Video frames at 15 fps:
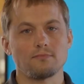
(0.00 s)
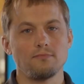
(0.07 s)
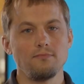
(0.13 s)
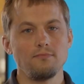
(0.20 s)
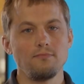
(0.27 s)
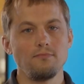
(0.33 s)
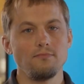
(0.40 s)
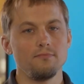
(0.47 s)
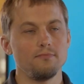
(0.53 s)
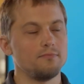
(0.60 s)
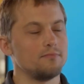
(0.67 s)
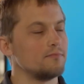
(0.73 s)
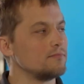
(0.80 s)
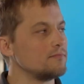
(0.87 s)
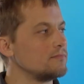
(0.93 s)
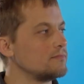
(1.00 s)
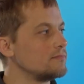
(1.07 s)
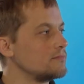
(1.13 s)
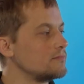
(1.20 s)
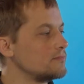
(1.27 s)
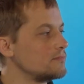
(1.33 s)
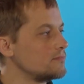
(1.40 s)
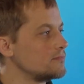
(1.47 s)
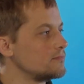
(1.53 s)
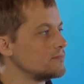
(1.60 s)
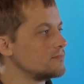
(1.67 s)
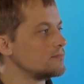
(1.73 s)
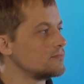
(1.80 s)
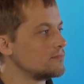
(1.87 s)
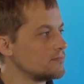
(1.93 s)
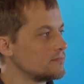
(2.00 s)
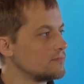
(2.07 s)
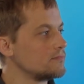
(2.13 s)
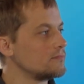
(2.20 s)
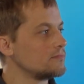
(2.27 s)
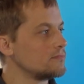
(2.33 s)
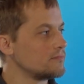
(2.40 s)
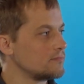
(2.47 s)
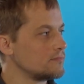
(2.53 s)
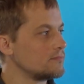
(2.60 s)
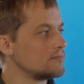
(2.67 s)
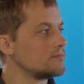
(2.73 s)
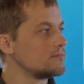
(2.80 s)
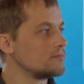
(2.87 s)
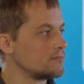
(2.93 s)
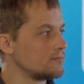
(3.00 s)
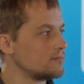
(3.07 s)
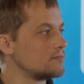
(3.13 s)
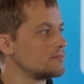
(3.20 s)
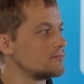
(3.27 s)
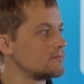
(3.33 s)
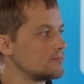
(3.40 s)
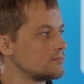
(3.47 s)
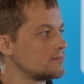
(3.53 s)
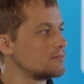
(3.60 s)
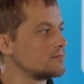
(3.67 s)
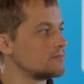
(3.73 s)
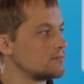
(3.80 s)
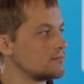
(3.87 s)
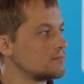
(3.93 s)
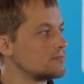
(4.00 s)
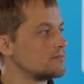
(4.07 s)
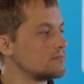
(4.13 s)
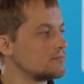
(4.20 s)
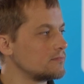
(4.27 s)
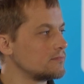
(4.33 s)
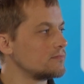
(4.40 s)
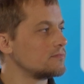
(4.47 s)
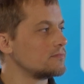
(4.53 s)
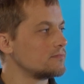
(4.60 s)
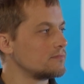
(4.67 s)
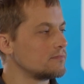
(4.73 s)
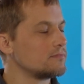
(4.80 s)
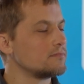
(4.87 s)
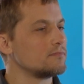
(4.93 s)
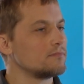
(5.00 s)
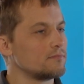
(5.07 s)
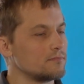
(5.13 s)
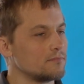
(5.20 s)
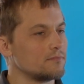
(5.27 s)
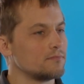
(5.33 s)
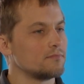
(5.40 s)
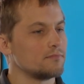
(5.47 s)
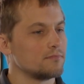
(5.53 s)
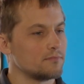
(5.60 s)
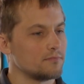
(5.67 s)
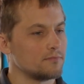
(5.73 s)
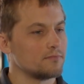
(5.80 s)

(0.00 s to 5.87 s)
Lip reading: This person isn't speaking.